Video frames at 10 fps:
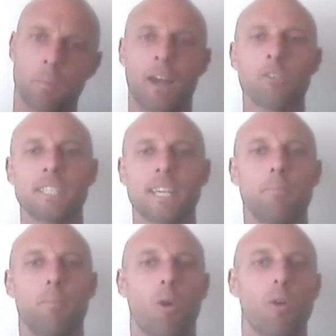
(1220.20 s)
But I would say
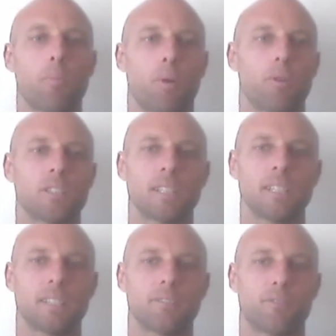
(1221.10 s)
more
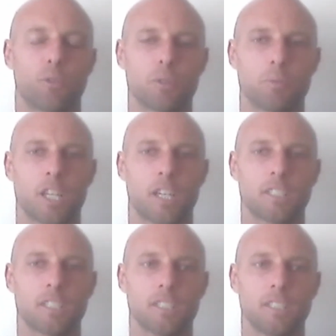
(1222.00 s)
importantly than force
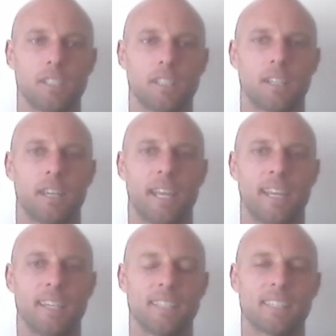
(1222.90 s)
production
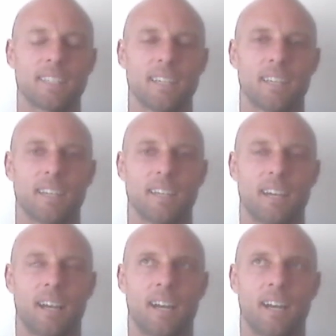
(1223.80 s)
is
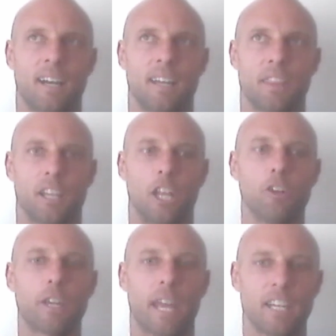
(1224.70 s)
the
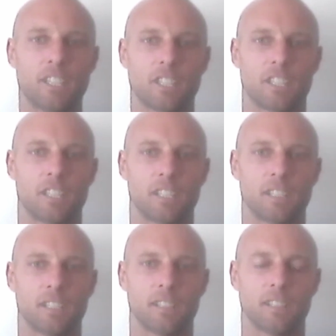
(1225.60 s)

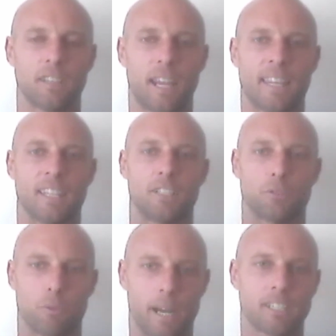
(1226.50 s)
location and the
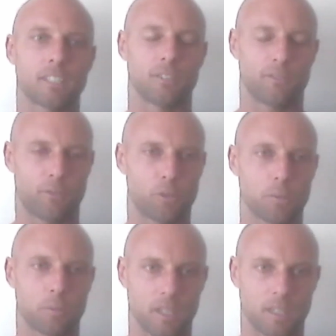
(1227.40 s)
direction of
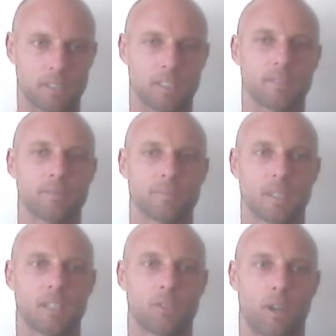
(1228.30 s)
force production,
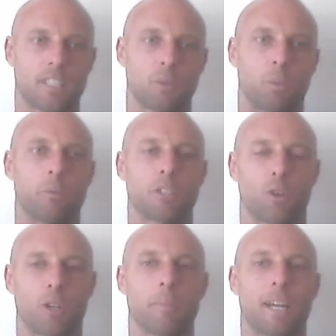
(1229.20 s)
right? So when we're
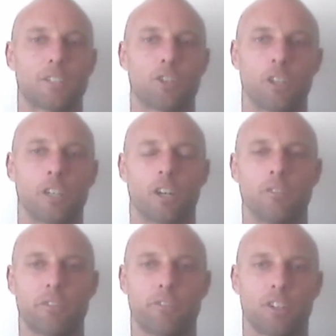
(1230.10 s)
talking about turning
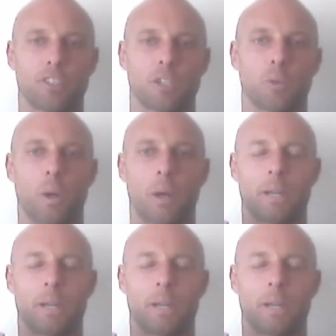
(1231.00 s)
over faster,